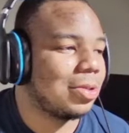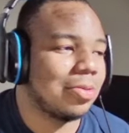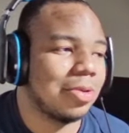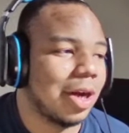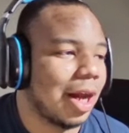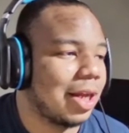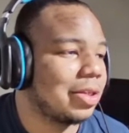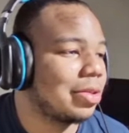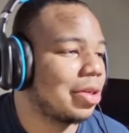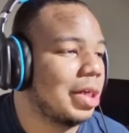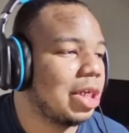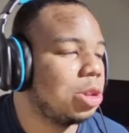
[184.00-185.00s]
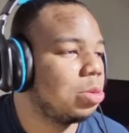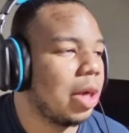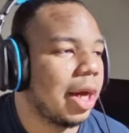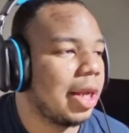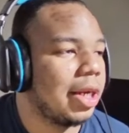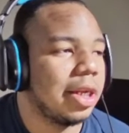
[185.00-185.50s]
Twitter, I could you
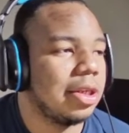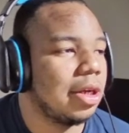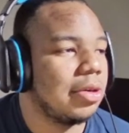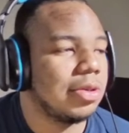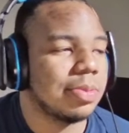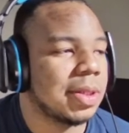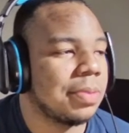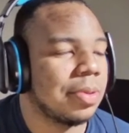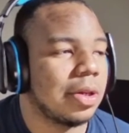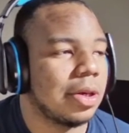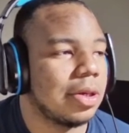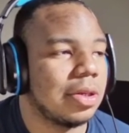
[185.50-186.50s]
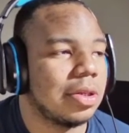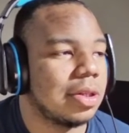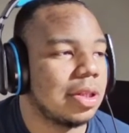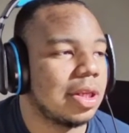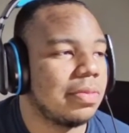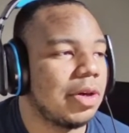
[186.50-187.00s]
not. Those people are
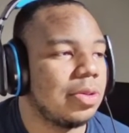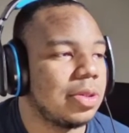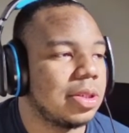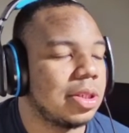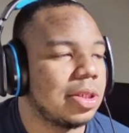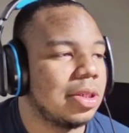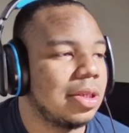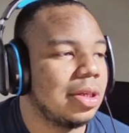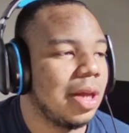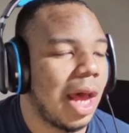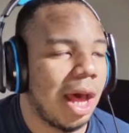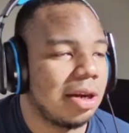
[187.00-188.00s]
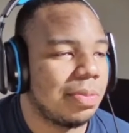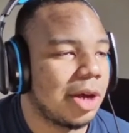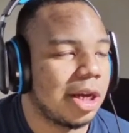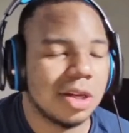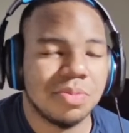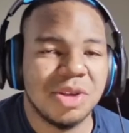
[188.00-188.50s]
the most
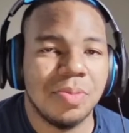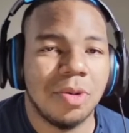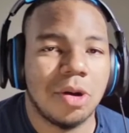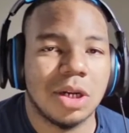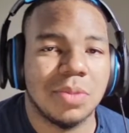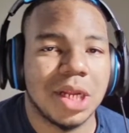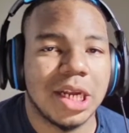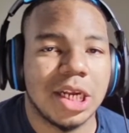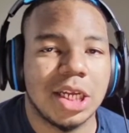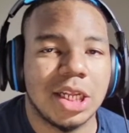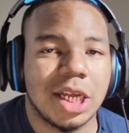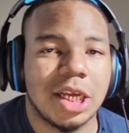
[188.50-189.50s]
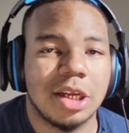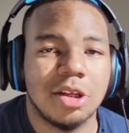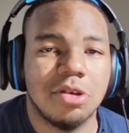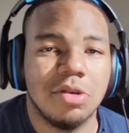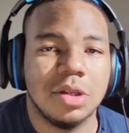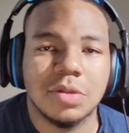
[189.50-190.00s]
out-of-pocket people on the planet. Like,
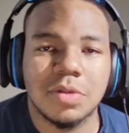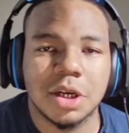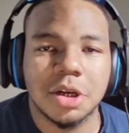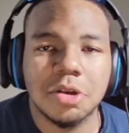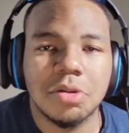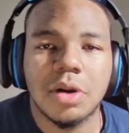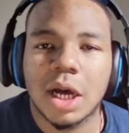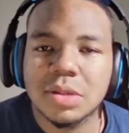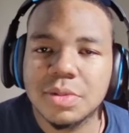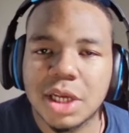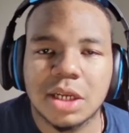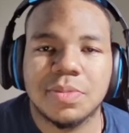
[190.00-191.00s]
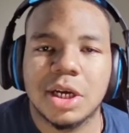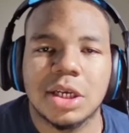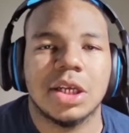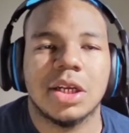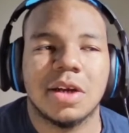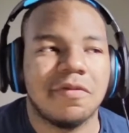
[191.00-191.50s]
you on Twitter, you got to be
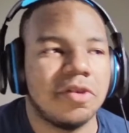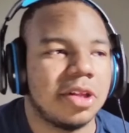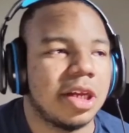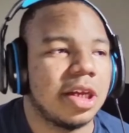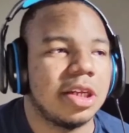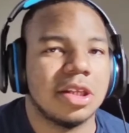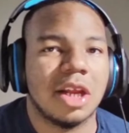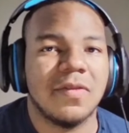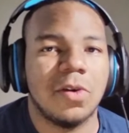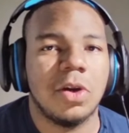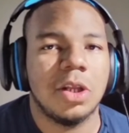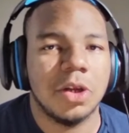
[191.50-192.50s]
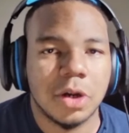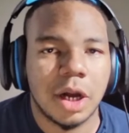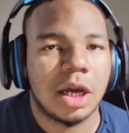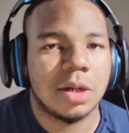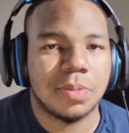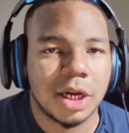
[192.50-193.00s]
out-of-pocket. And if you think anything funny, you're
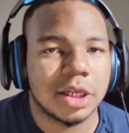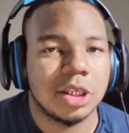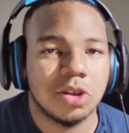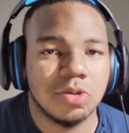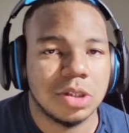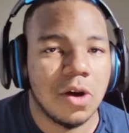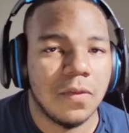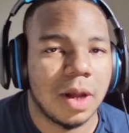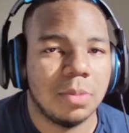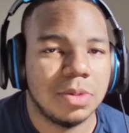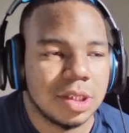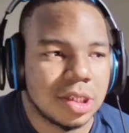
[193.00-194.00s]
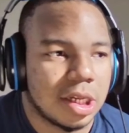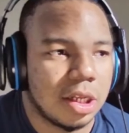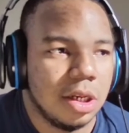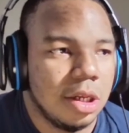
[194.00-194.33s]
out-of-pocket yourself. I'm just saying.